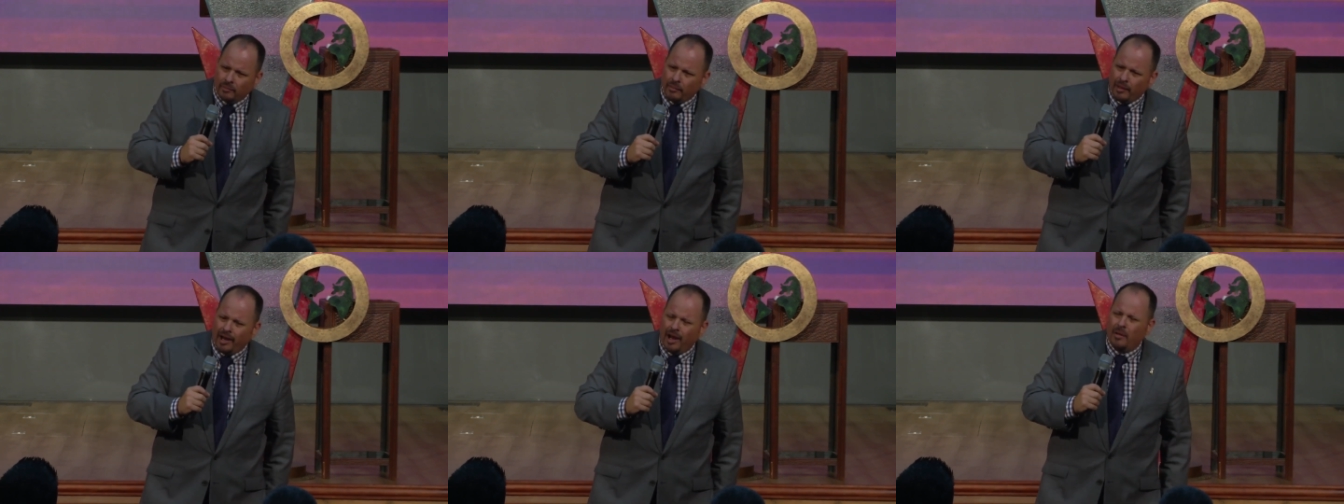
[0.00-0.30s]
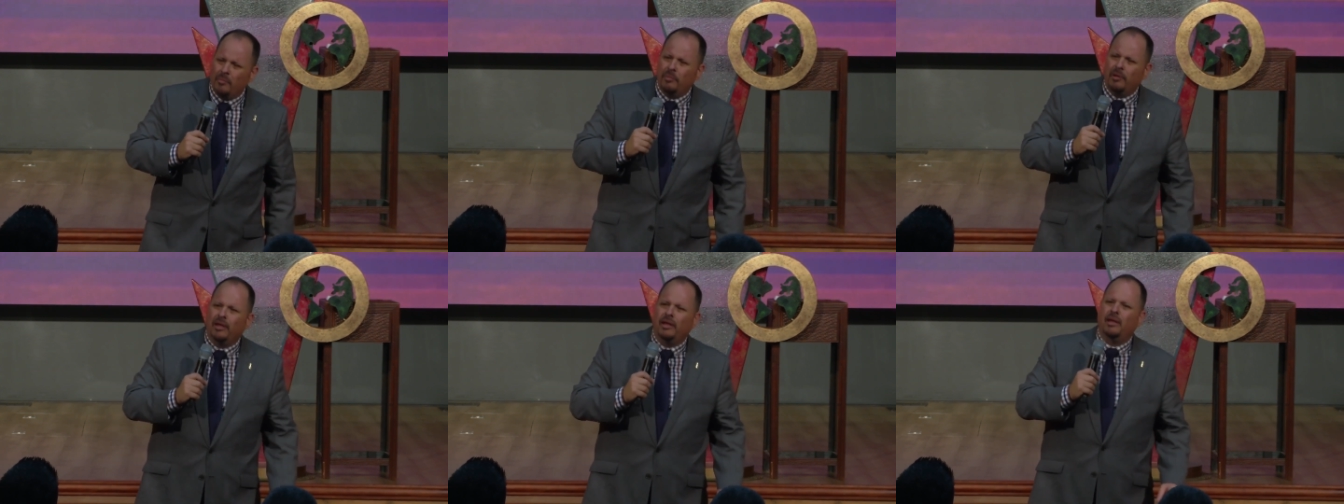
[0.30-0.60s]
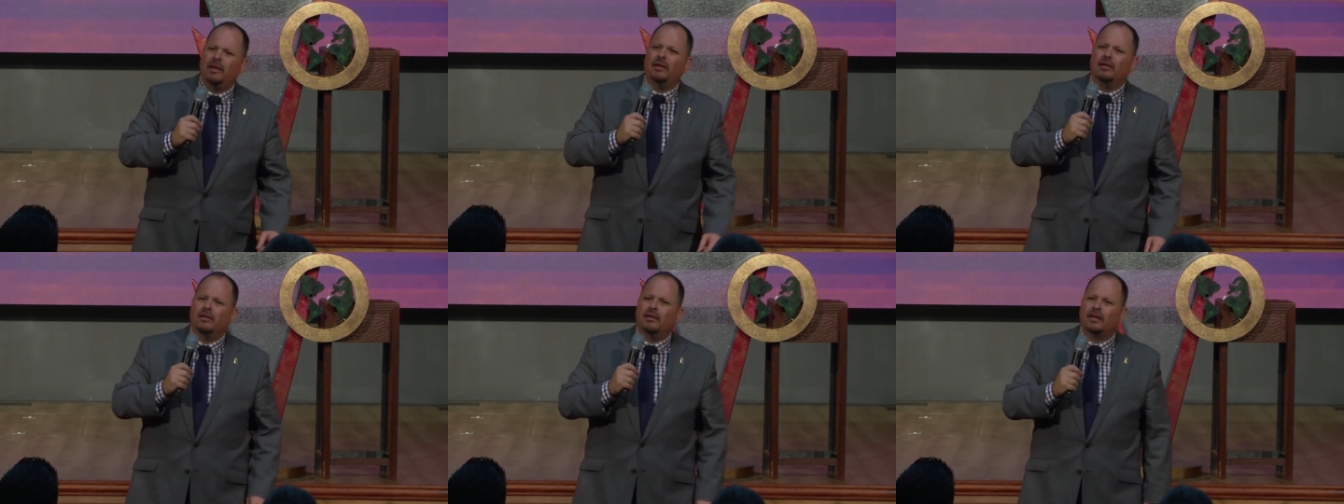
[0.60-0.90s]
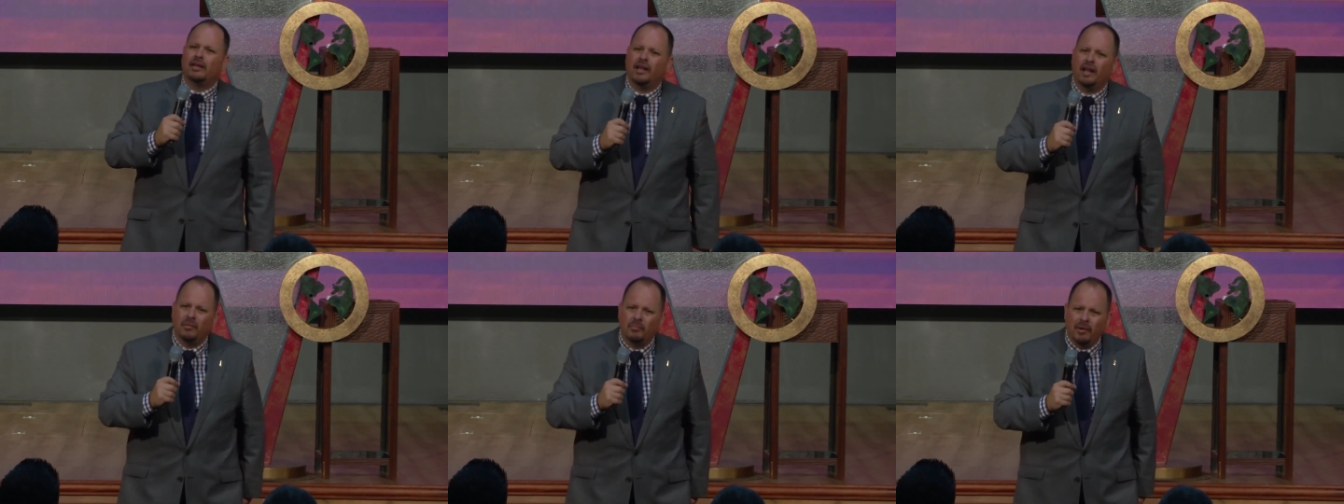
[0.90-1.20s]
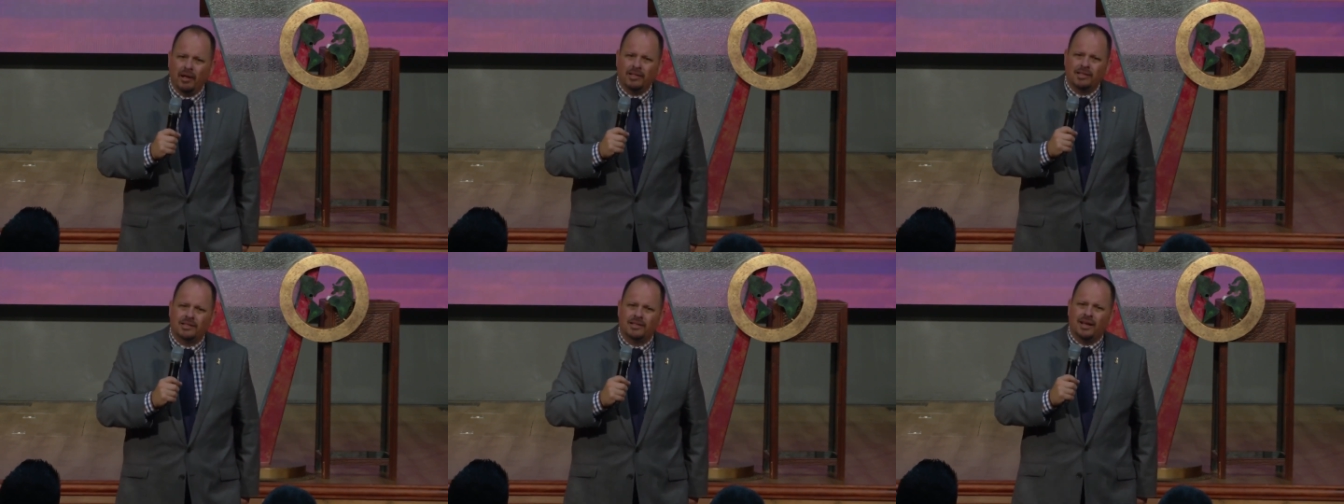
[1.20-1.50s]
man, I'd be looking at
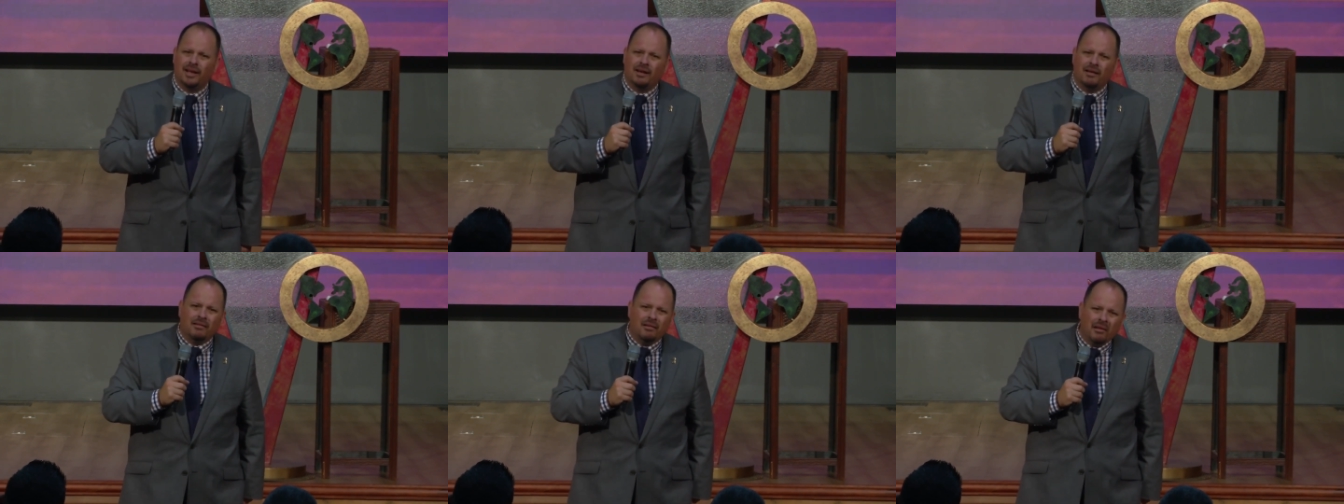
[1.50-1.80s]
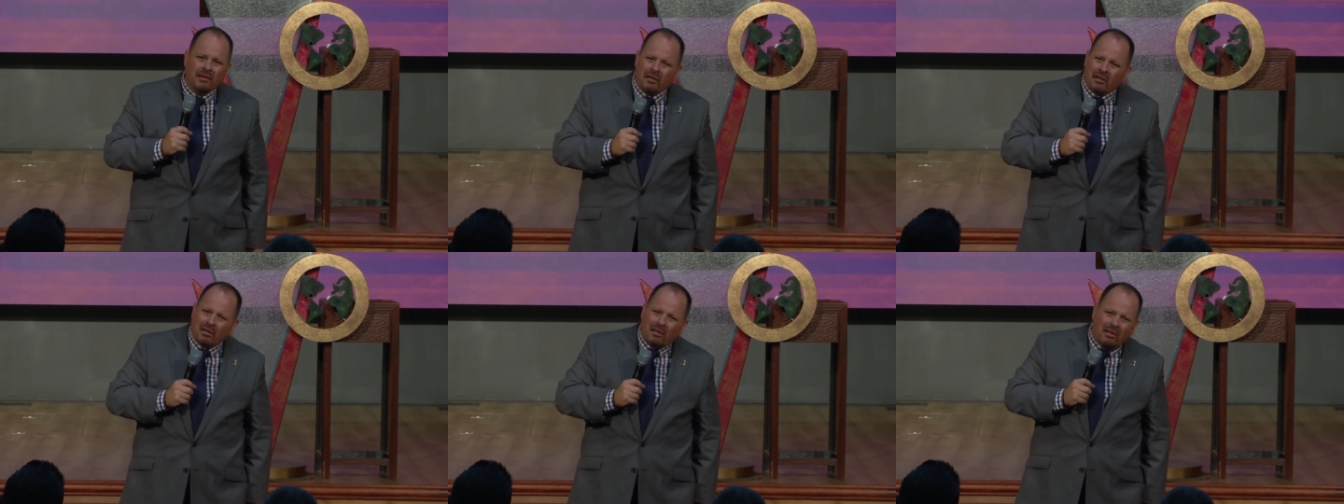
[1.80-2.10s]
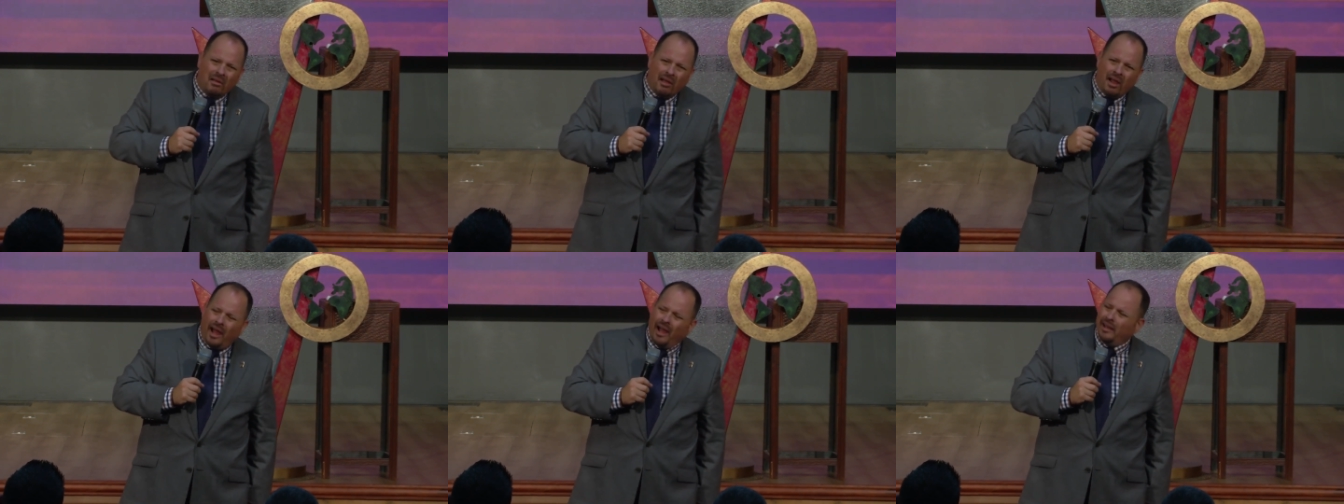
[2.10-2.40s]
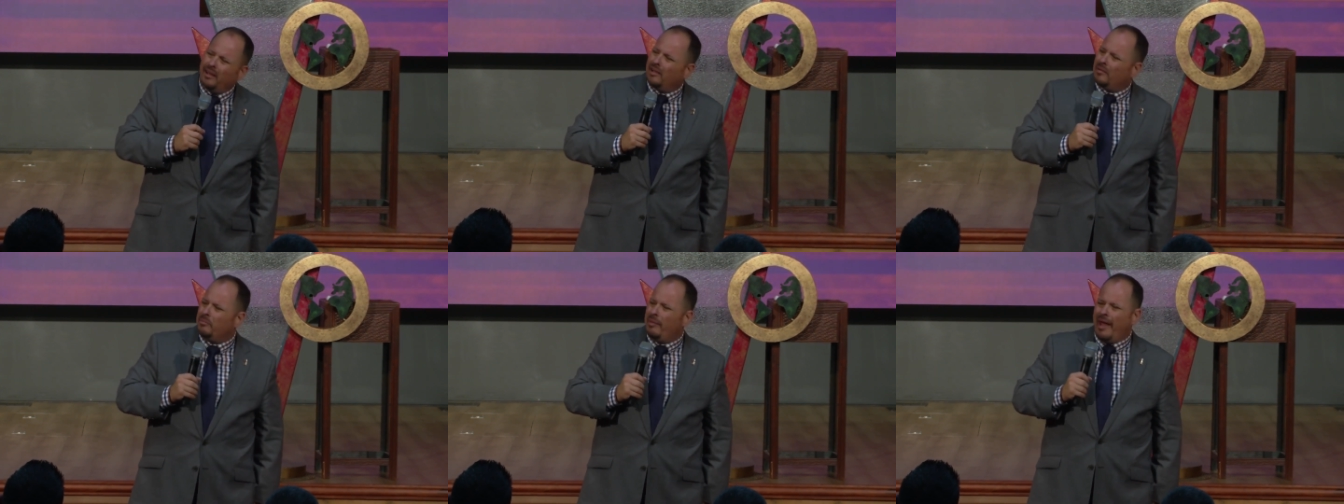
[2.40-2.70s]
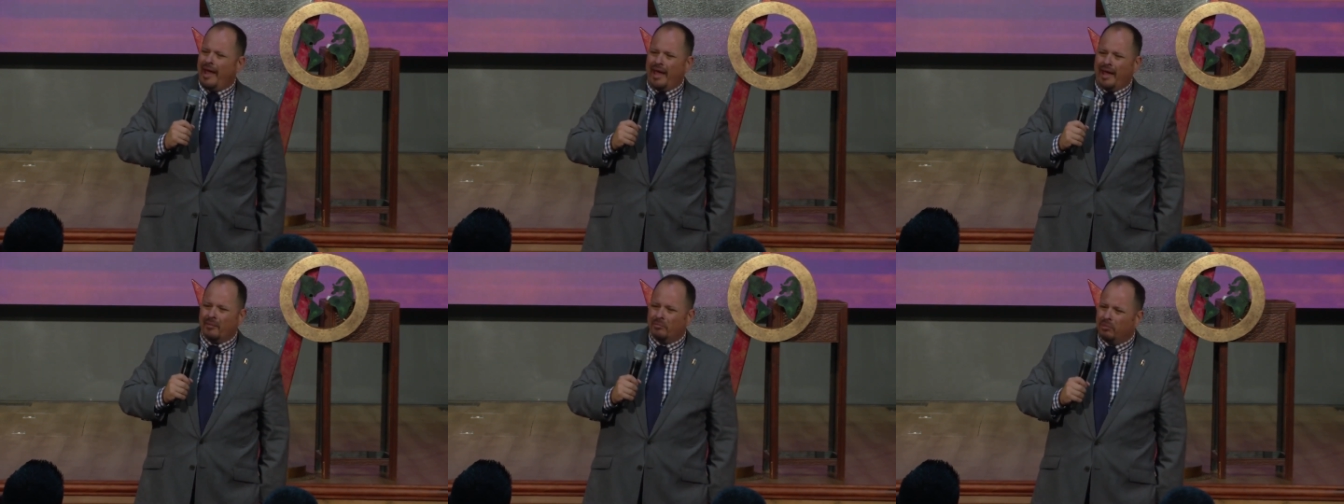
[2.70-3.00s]
myself. I look
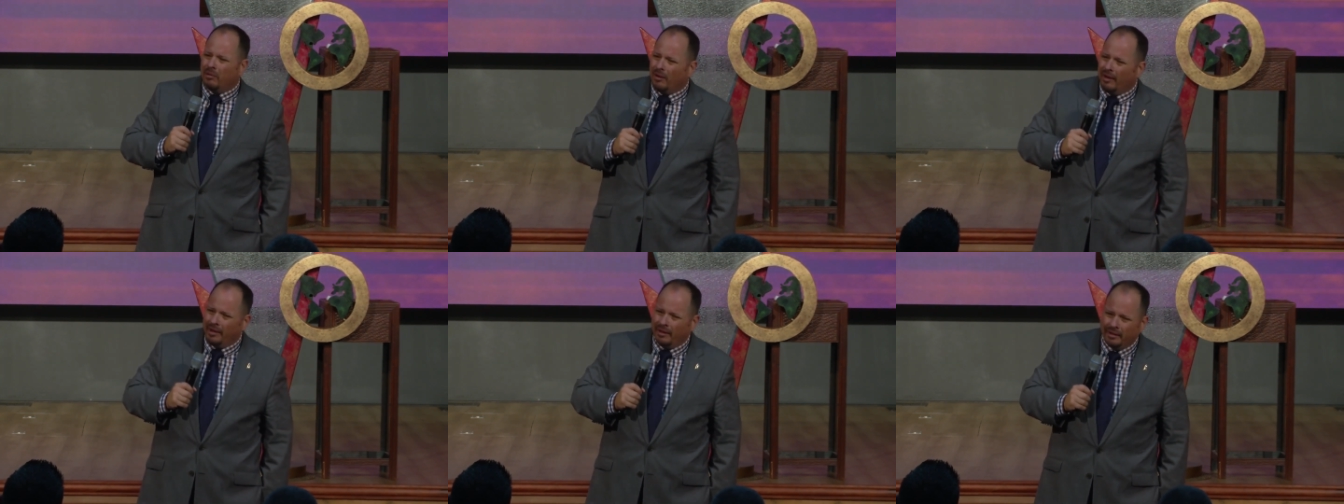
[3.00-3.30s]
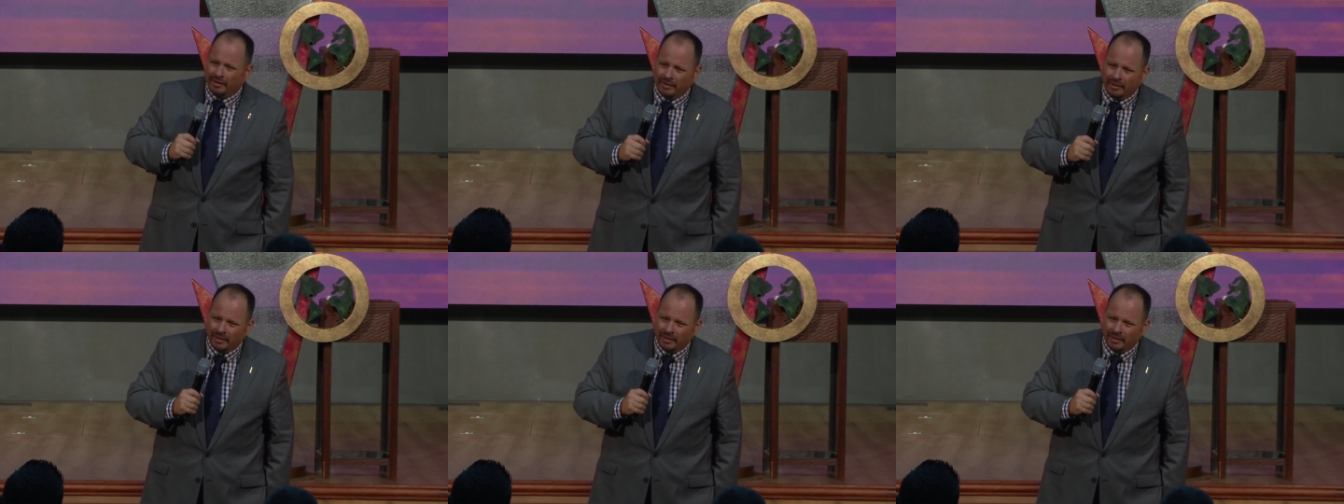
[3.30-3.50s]
bad, boy.